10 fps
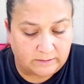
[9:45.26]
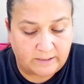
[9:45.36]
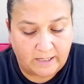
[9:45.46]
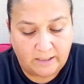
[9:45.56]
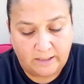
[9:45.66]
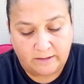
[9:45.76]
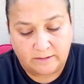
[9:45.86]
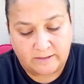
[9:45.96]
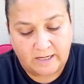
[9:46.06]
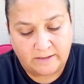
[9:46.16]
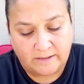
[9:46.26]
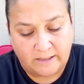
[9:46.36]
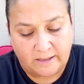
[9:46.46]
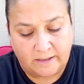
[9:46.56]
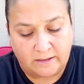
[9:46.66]

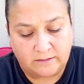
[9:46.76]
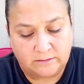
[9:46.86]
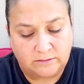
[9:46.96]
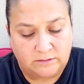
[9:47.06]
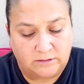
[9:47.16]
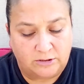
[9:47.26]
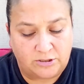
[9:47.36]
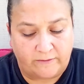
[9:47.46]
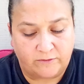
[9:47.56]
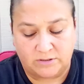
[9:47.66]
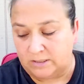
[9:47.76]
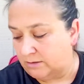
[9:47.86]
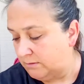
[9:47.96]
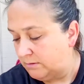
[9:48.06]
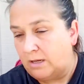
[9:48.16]
Tatiana
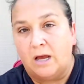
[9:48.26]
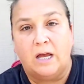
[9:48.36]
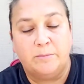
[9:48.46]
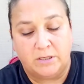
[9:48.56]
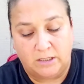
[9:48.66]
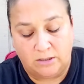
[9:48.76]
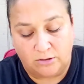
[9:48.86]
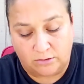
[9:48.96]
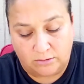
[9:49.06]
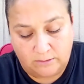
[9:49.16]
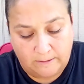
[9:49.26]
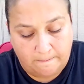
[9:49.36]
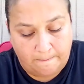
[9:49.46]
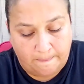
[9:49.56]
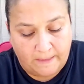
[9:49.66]
Jefferson, I'm here.
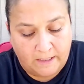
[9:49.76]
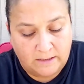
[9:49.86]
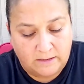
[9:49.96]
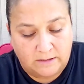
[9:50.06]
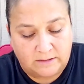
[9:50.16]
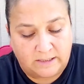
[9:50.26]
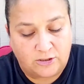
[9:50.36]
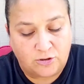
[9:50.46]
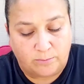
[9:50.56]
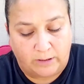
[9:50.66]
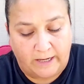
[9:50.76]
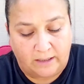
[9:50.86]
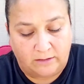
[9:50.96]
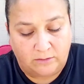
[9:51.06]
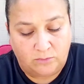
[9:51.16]
Sandra
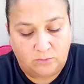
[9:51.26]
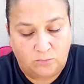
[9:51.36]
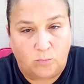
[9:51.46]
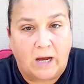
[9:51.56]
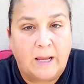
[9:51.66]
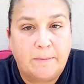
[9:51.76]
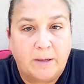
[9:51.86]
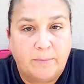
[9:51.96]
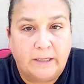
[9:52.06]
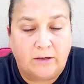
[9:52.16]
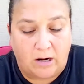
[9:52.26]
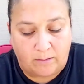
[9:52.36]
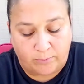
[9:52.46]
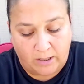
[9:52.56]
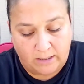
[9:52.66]
Bland, why am I being
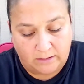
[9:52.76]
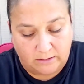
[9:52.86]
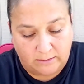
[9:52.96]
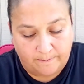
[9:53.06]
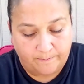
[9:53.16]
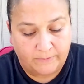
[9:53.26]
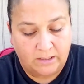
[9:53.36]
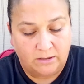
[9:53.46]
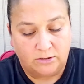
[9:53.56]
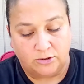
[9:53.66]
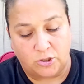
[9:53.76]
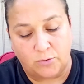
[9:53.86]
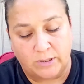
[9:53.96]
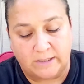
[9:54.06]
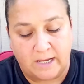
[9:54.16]
apprehended?
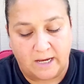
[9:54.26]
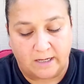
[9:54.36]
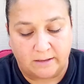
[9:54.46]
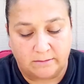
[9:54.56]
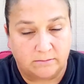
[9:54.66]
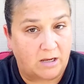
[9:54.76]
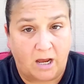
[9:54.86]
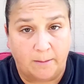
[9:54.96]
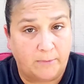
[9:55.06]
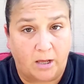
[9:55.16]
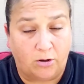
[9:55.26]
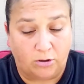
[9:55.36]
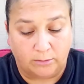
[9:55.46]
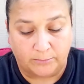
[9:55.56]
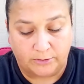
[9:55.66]
Tony Dade, I'm not
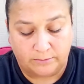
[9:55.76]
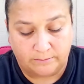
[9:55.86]
armed.